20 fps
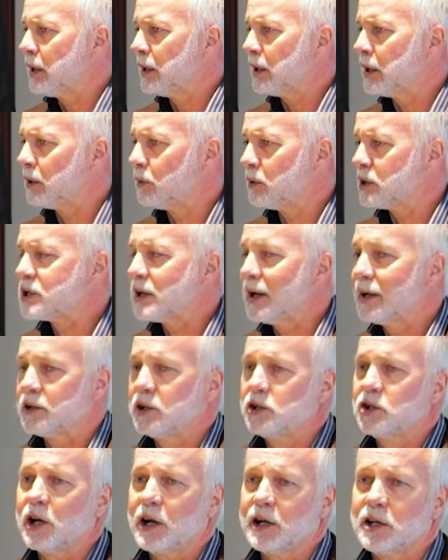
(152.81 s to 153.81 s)
we start
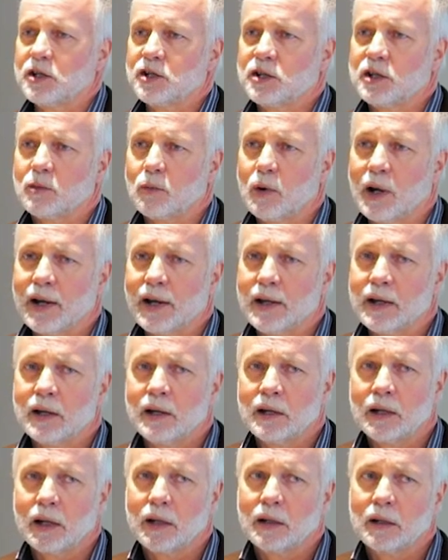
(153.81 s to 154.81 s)
to change the way
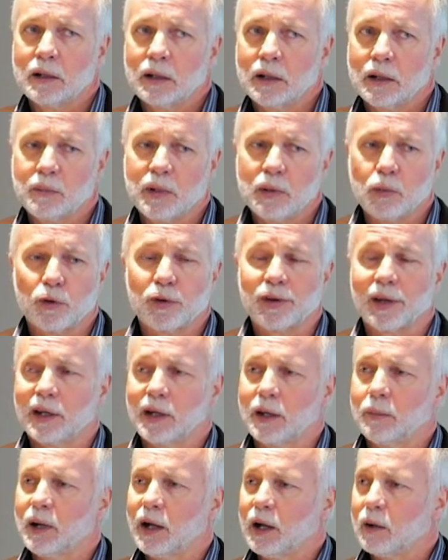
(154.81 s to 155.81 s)
people
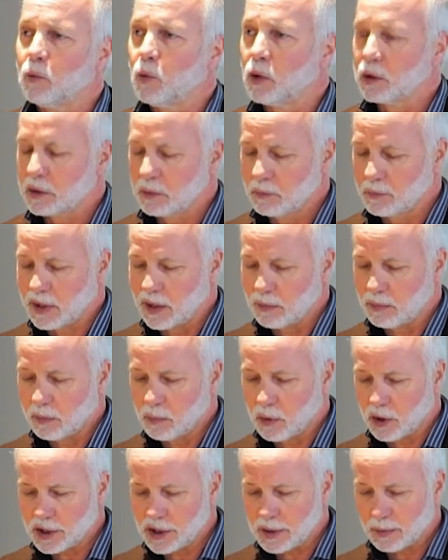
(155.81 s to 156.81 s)
think about what may be
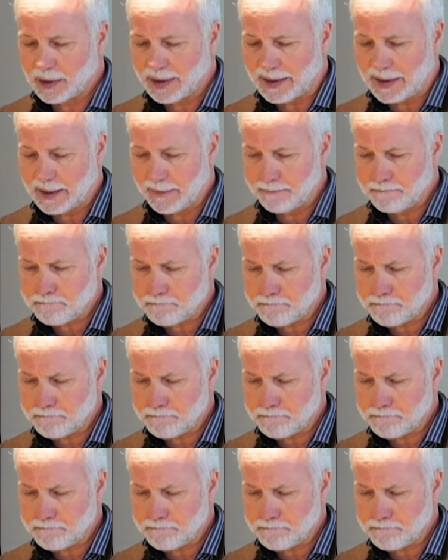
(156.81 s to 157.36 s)
possible here.